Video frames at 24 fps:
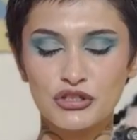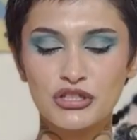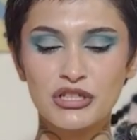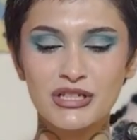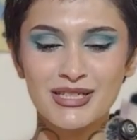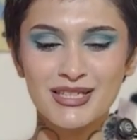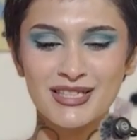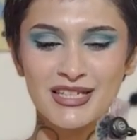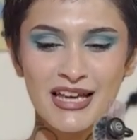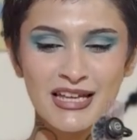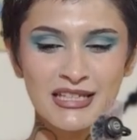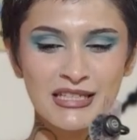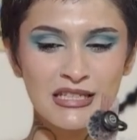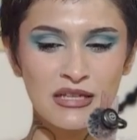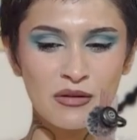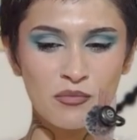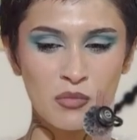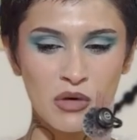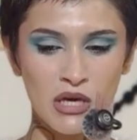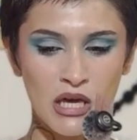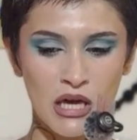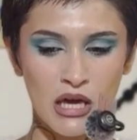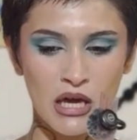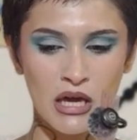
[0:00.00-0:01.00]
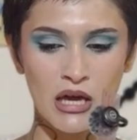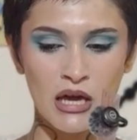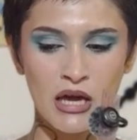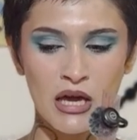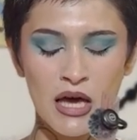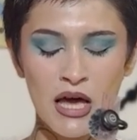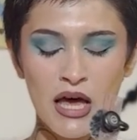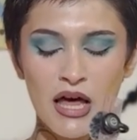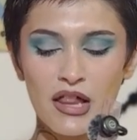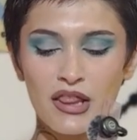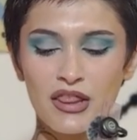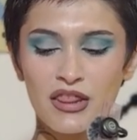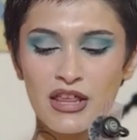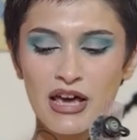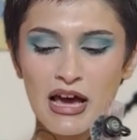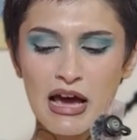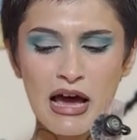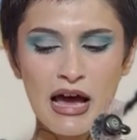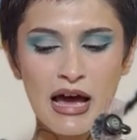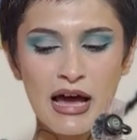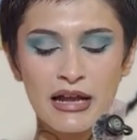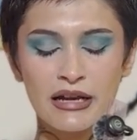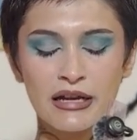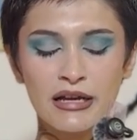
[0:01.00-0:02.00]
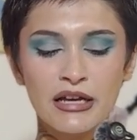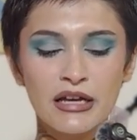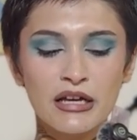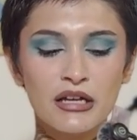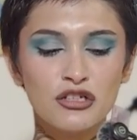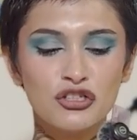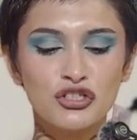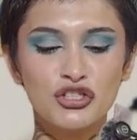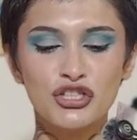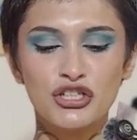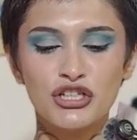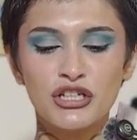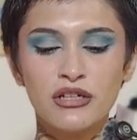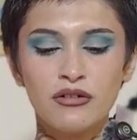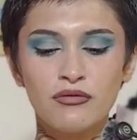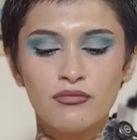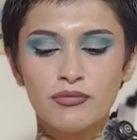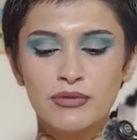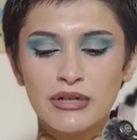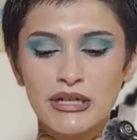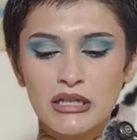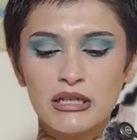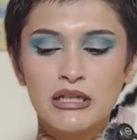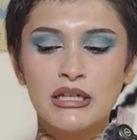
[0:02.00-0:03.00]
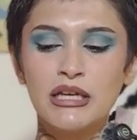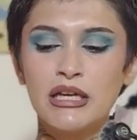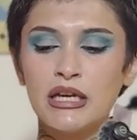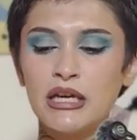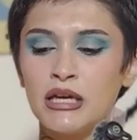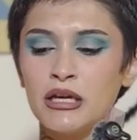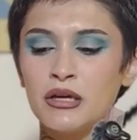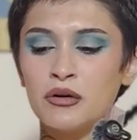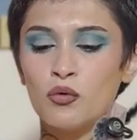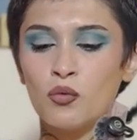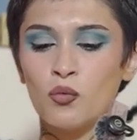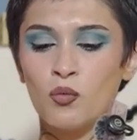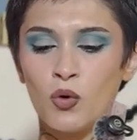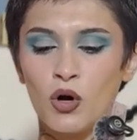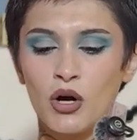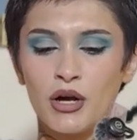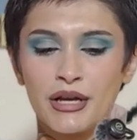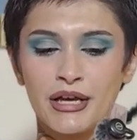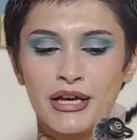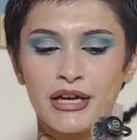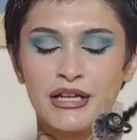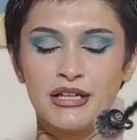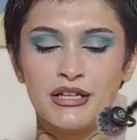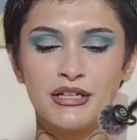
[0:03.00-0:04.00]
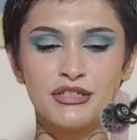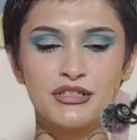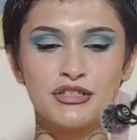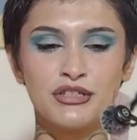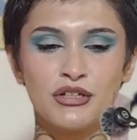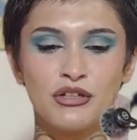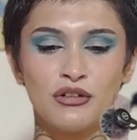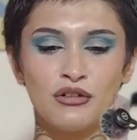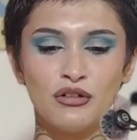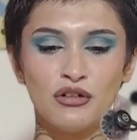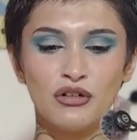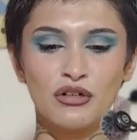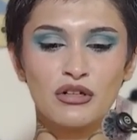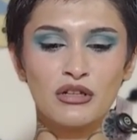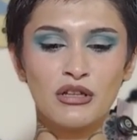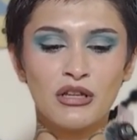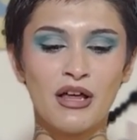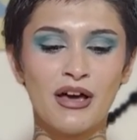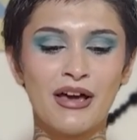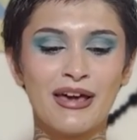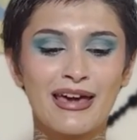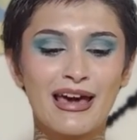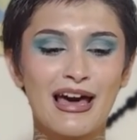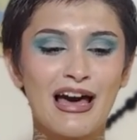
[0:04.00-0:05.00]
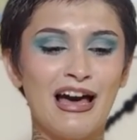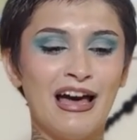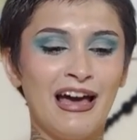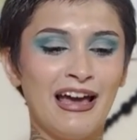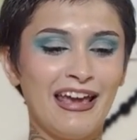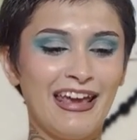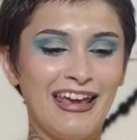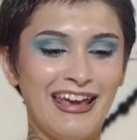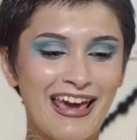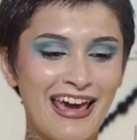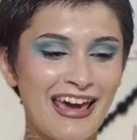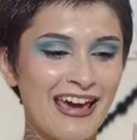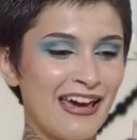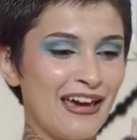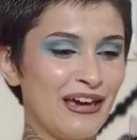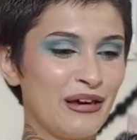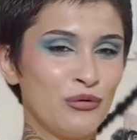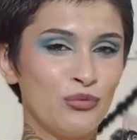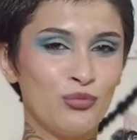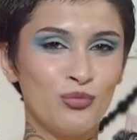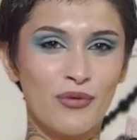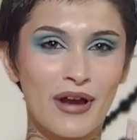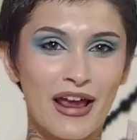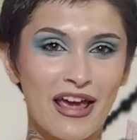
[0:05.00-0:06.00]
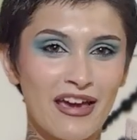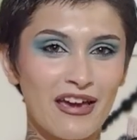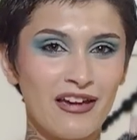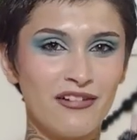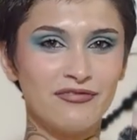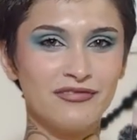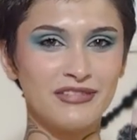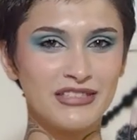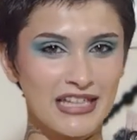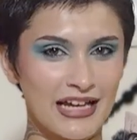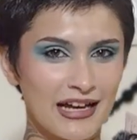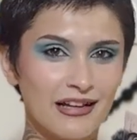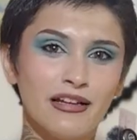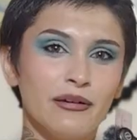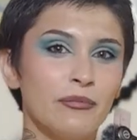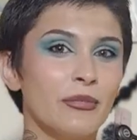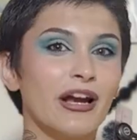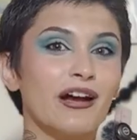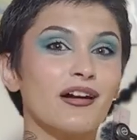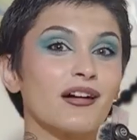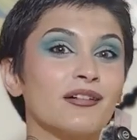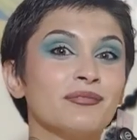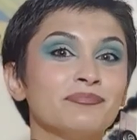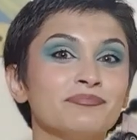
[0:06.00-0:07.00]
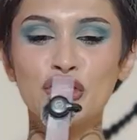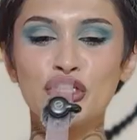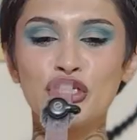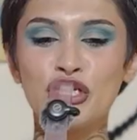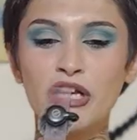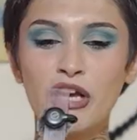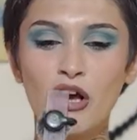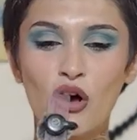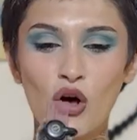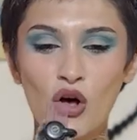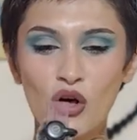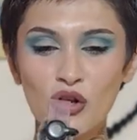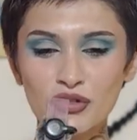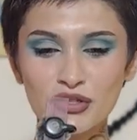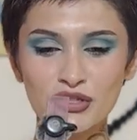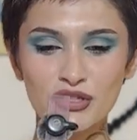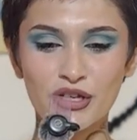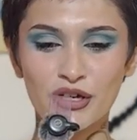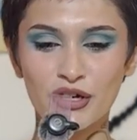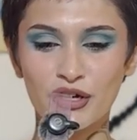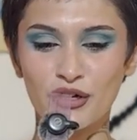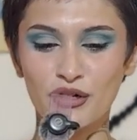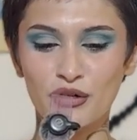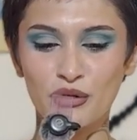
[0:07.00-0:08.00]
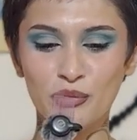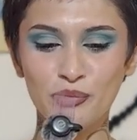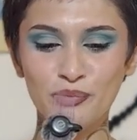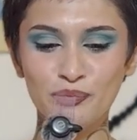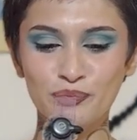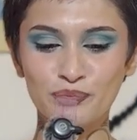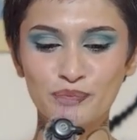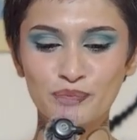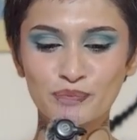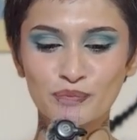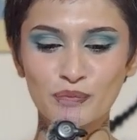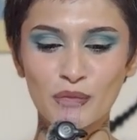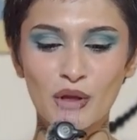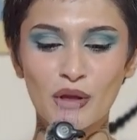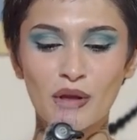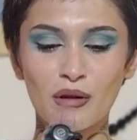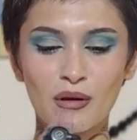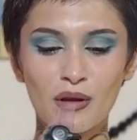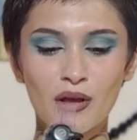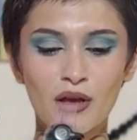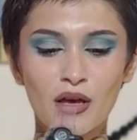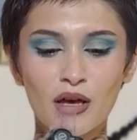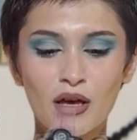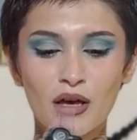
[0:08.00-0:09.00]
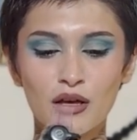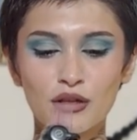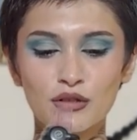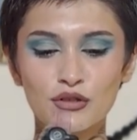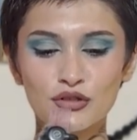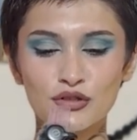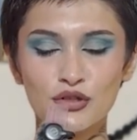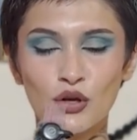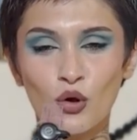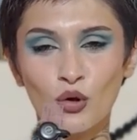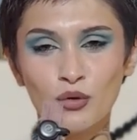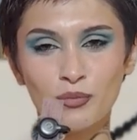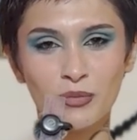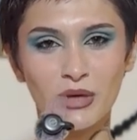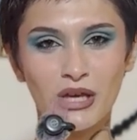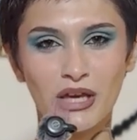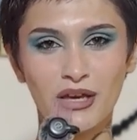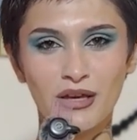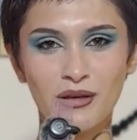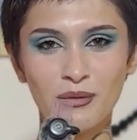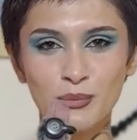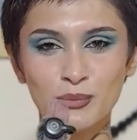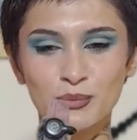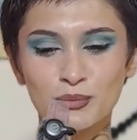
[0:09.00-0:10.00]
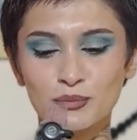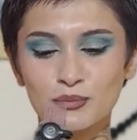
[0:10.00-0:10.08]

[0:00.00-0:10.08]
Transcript: she said to me that she really wanted to look like a gay rave teddy bear. She also told me